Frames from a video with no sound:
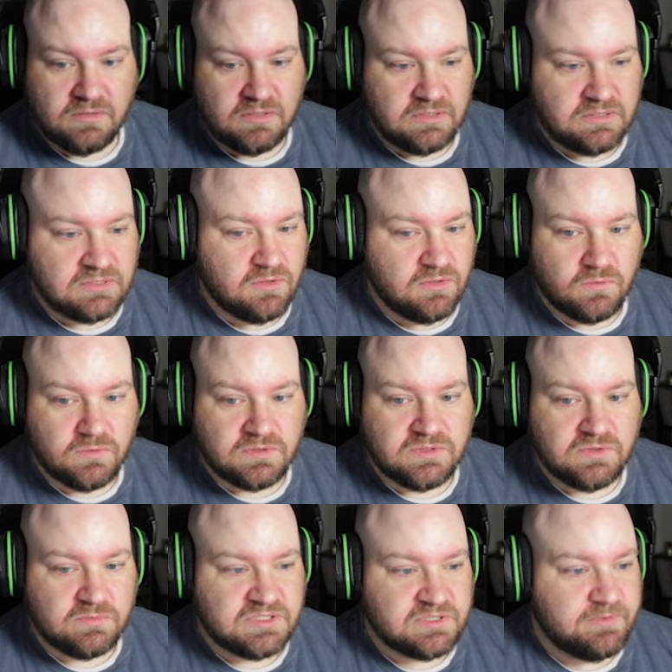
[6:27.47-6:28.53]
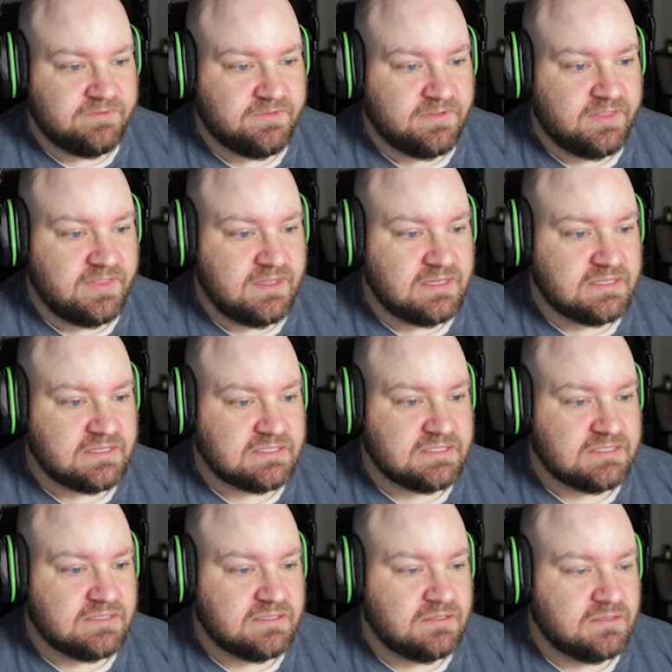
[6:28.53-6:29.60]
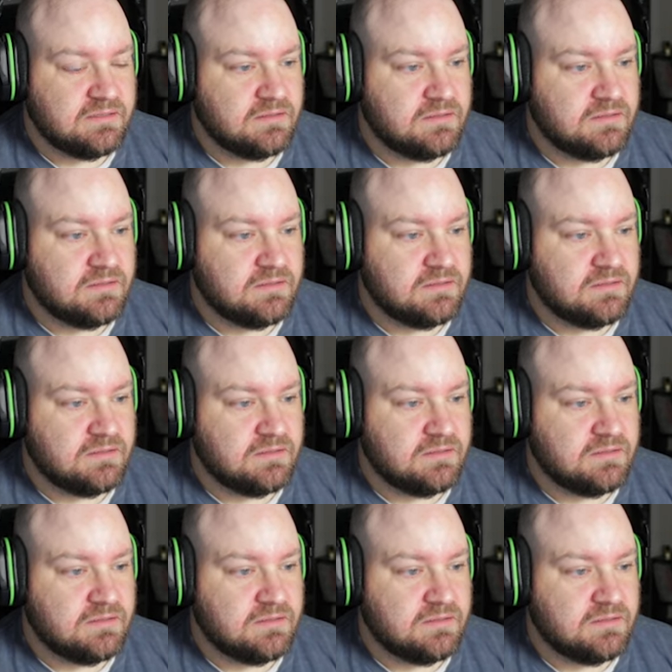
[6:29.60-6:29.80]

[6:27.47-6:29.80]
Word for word: it's gold, so it must be for this.